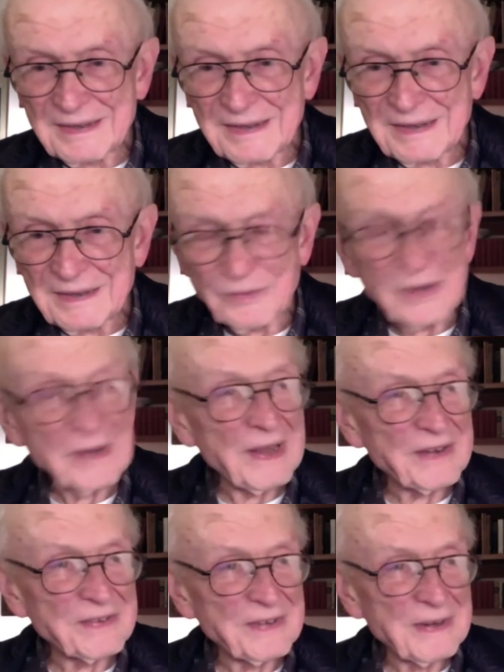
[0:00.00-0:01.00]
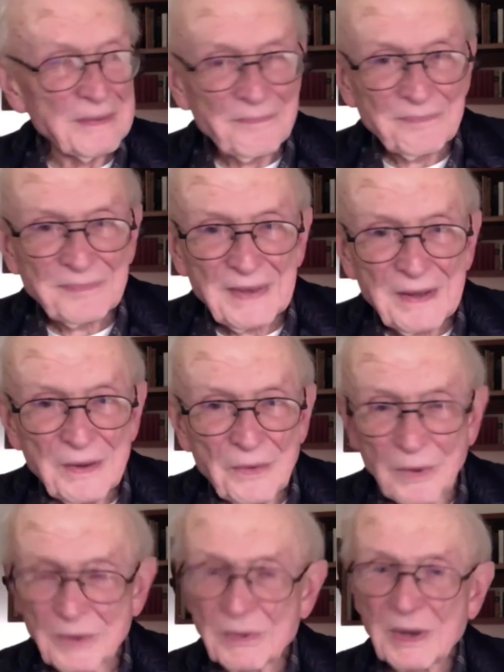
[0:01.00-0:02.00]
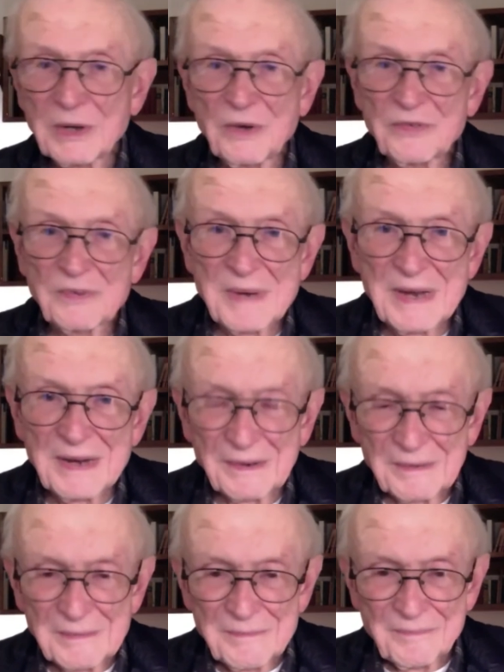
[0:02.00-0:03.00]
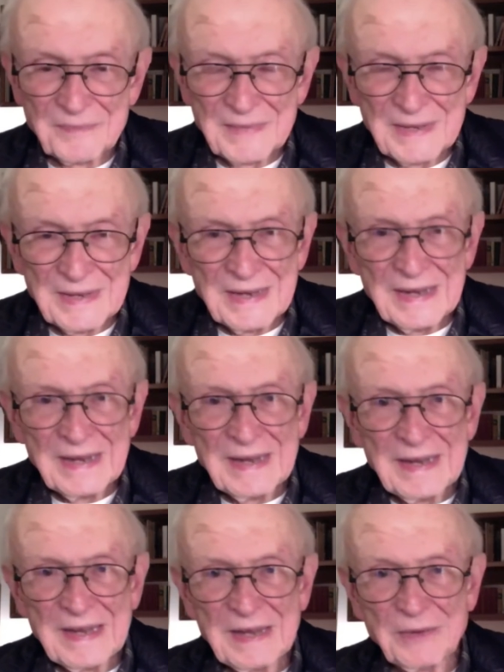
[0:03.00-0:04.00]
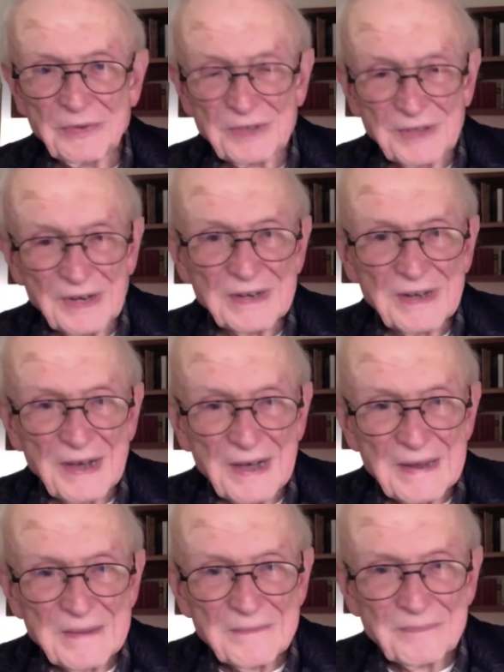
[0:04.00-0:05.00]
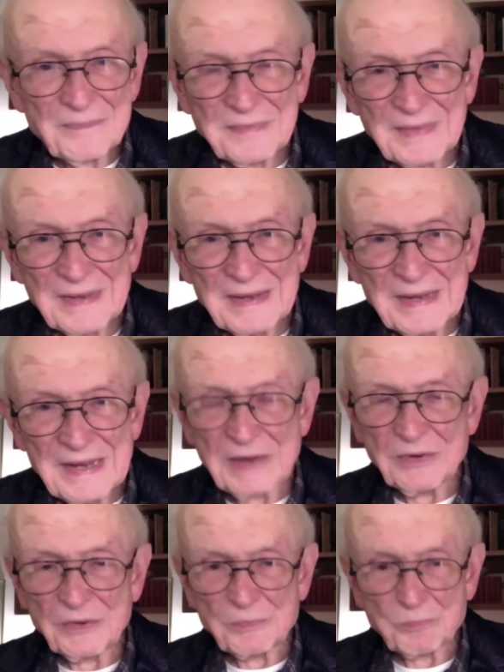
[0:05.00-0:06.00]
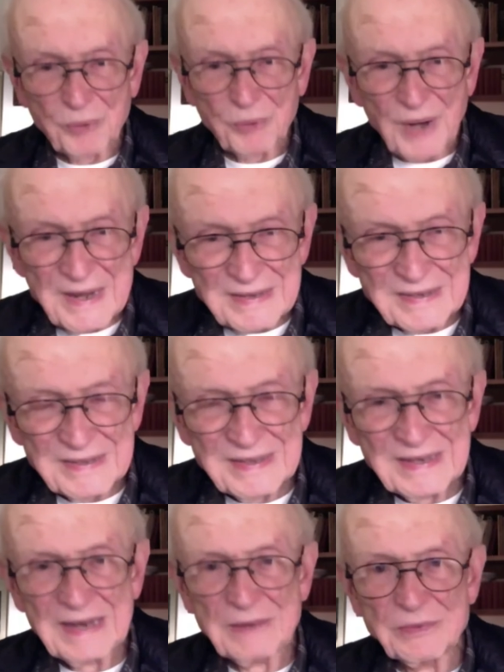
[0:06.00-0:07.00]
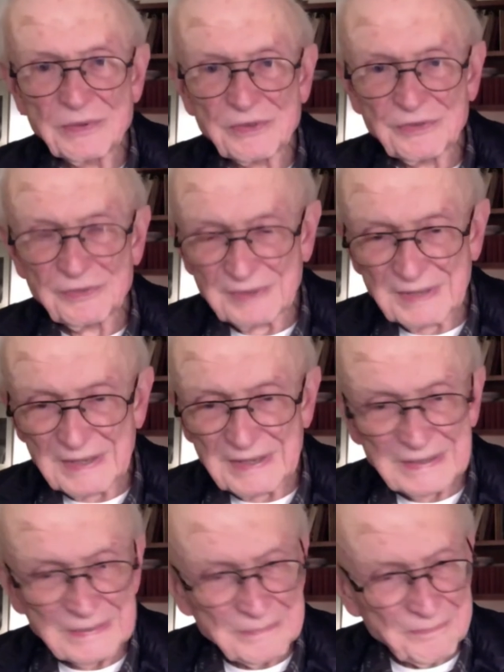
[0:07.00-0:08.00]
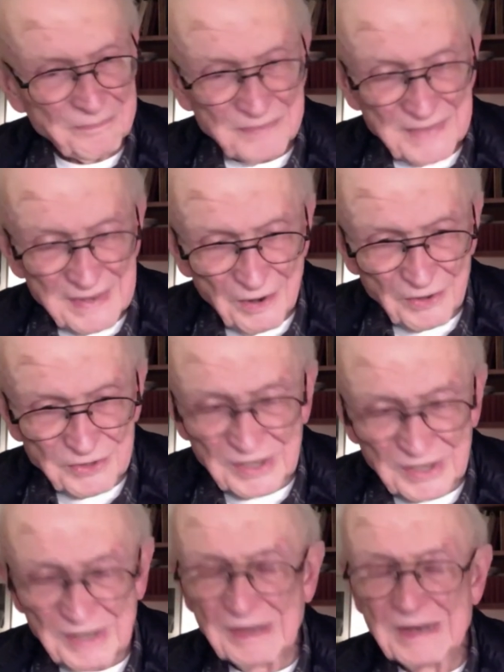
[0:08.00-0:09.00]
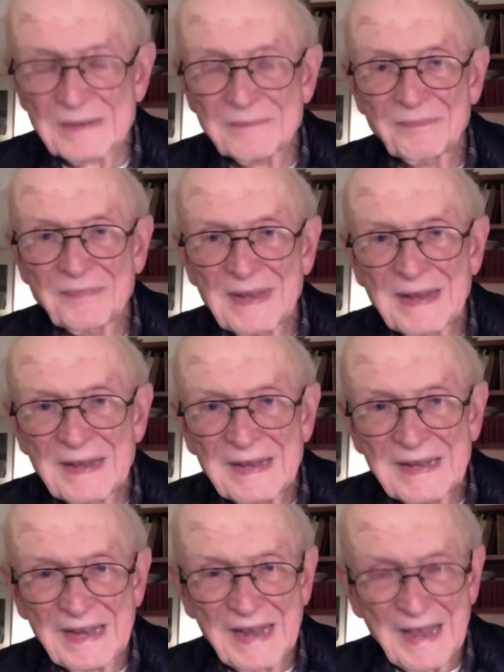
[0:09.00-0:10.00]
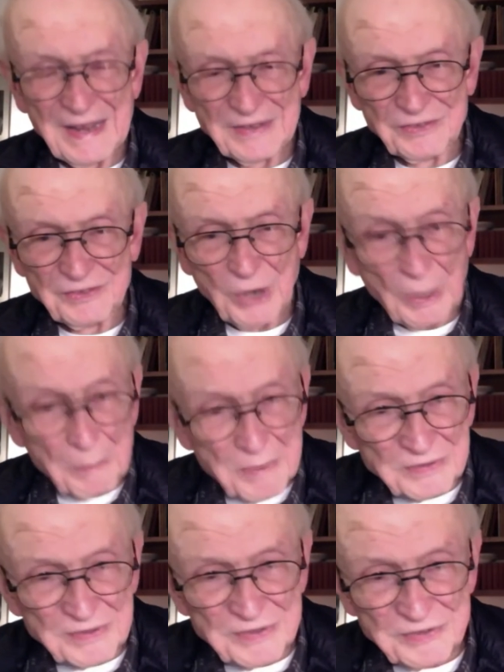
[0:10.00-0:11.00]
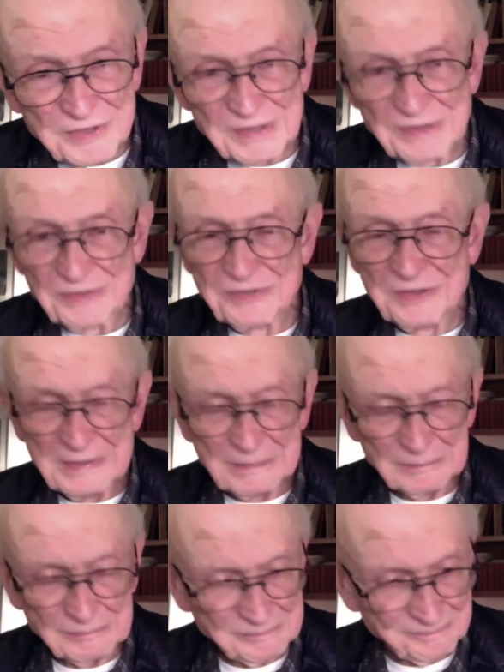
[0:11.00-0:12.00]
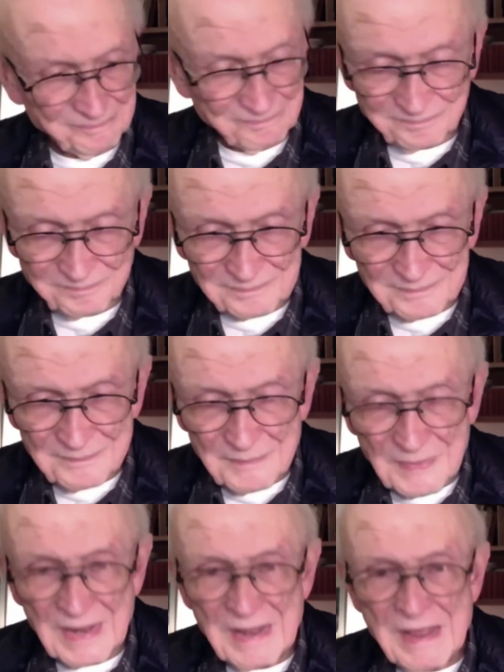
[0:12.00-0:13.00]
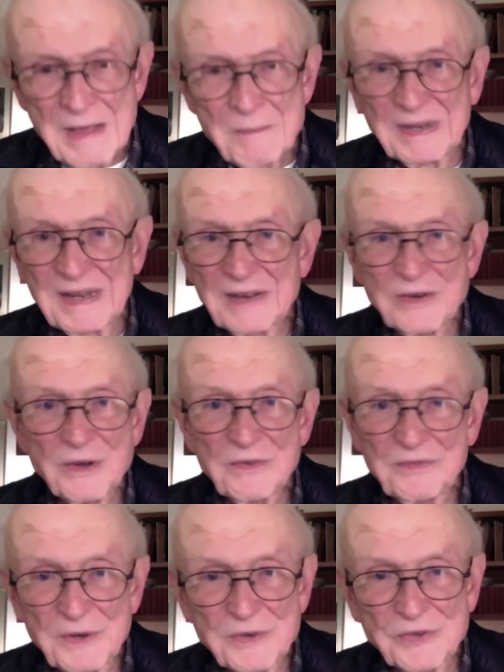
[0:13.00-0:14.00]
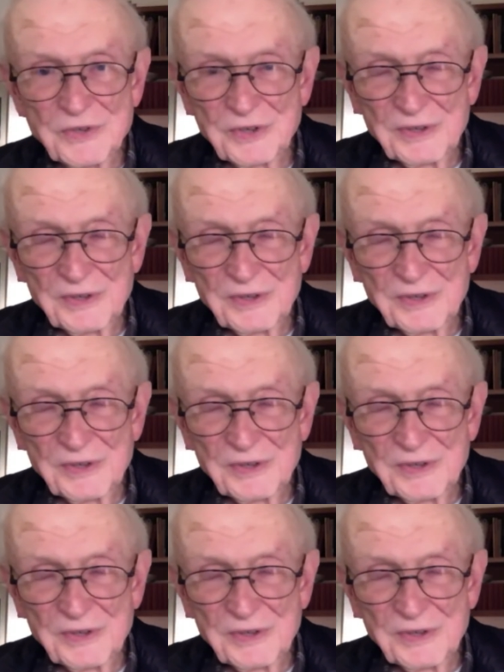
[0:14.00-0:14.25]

realized, where do I go from here? He was a young guy. He was bright. He was articulate. He had carpentry skills, but he had no future.